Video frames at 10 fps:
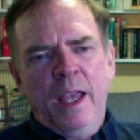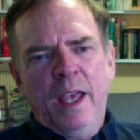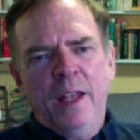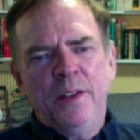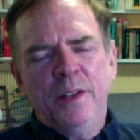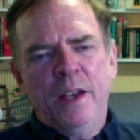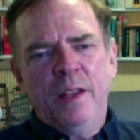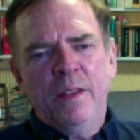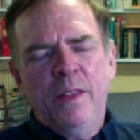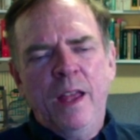And
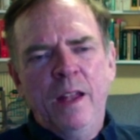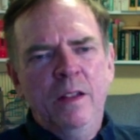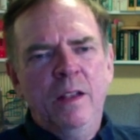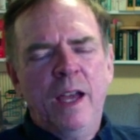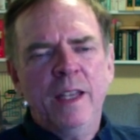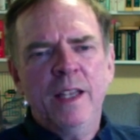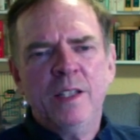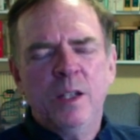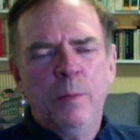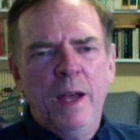then, I
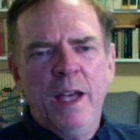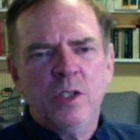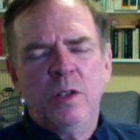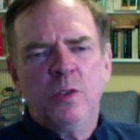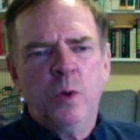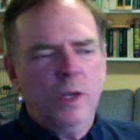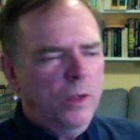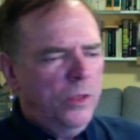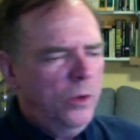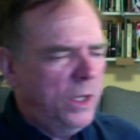guess in the past 20 or
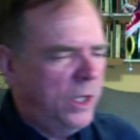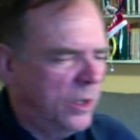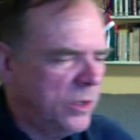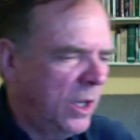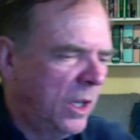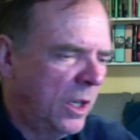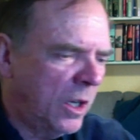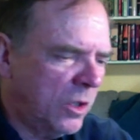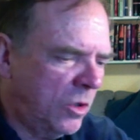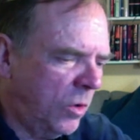30 years,
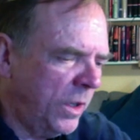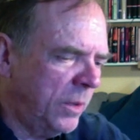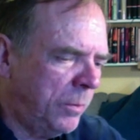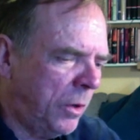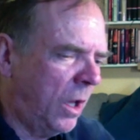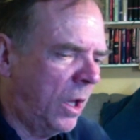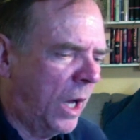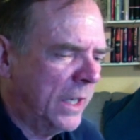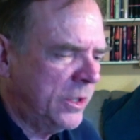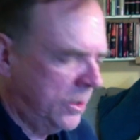according to Paul
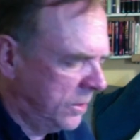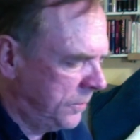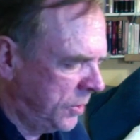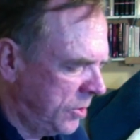Auster, who's